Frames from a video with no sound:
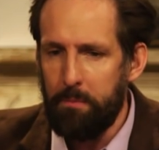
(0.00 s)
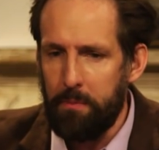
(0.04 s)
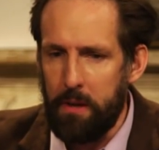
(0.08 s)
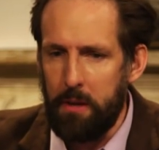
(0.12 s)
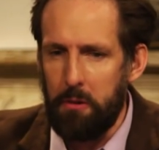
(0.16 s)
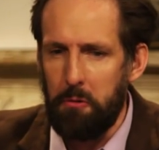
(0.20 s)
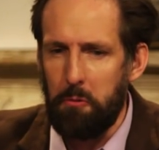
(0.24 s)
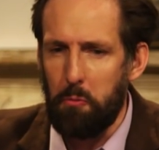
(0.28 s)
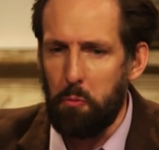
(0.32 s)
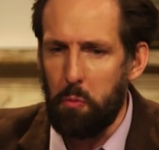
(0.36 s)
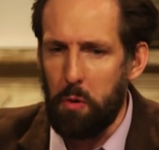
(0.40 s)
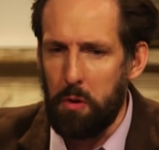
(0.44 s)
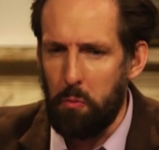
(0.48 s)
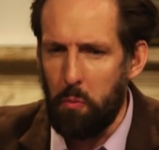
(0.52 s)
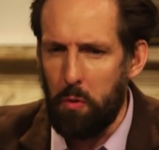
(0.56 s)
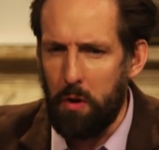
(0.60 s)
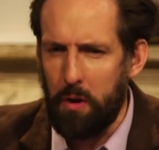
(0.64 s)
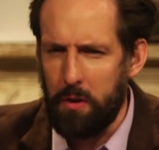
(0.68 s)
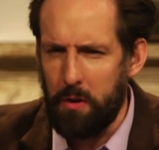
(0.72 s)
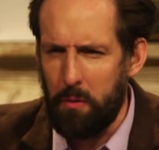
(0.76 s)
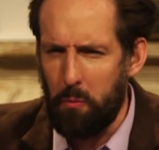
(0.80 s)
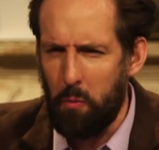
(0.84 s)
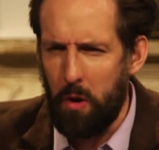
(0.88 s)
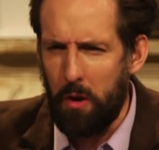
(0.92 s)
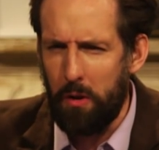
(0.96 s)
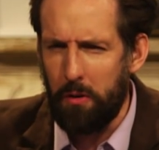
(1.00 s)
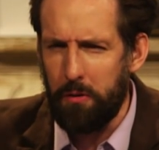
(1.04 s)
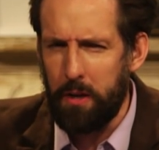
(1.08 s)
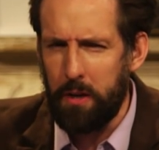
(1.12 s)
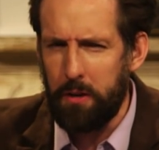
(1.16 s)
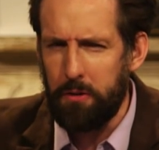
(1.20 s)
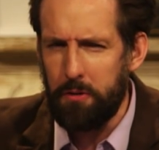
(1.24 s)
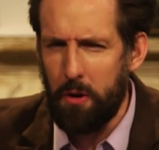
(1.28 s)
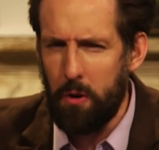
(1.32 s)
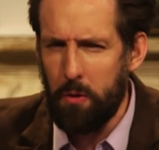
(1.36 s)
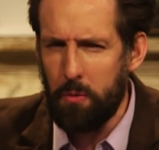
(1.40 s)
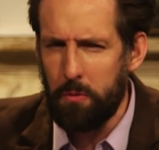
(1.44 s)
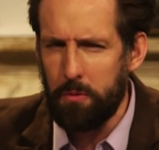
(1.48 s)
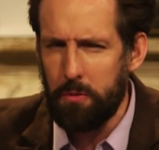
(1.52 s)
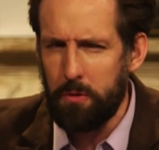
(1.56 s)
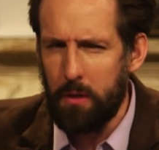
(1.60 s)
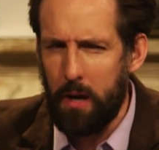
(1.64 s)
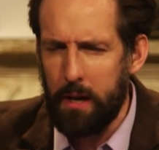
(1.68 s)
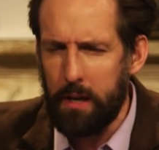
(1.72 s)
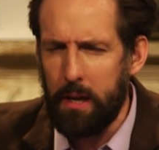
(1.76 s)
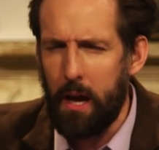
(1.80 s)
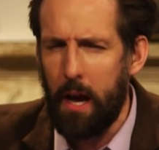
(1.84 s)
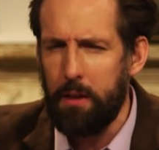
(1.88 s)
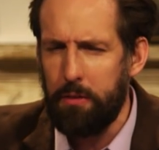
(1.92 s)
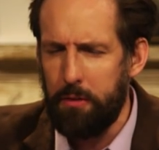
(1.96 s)
while they don't,
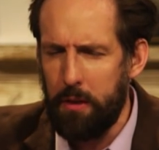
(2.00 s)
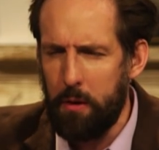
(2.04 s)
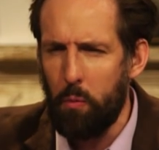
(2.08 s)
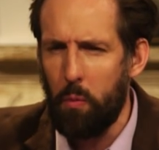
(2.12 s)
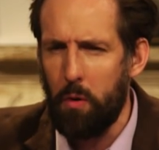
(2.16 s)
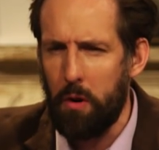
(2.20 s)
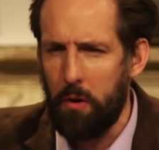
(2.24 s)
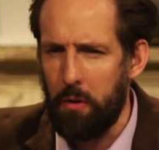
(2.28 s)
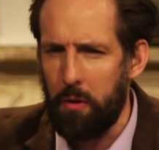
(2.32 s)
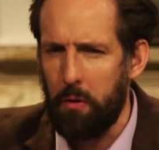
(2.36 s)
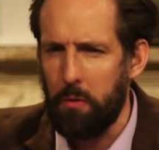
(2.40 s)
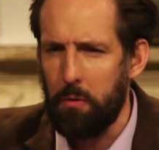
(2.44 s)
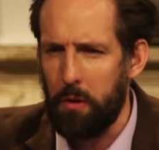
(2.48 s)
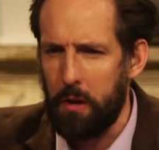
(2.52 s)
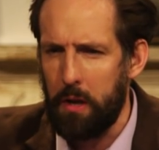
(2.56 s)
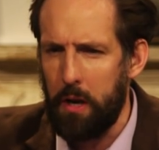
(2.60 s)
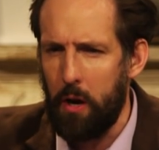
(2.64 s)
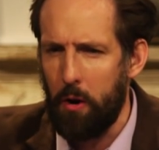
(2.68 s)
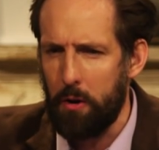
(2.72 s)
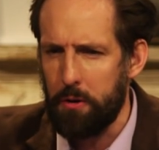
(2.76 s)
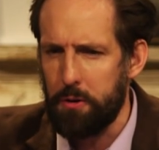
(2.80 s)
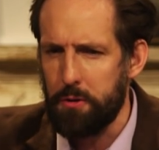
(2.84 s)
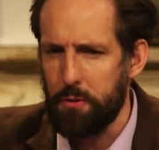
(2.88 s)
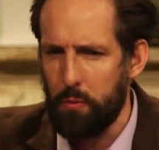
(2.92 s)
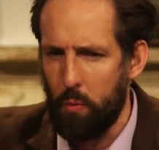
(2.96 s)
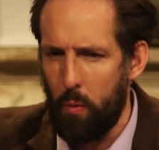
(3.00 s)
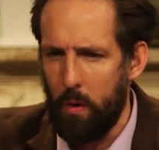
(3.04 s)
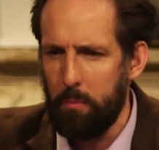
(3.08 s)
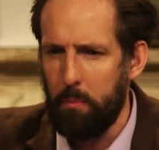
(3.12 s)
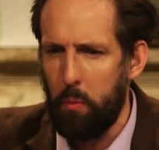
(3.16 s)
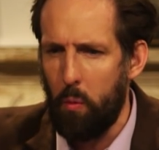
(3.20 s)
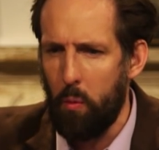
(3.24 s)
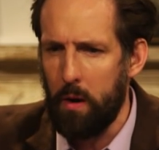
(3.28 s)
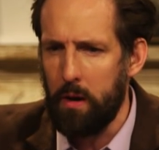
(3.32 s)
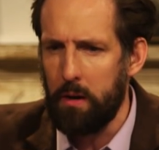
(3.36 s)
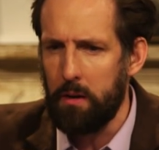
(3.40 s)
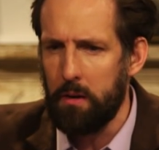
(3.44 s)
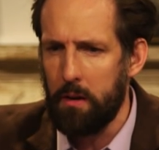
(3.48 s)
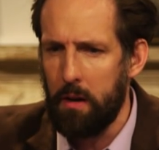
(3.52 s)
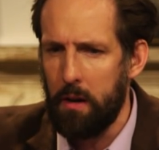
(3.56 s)
I think one of the characters at one point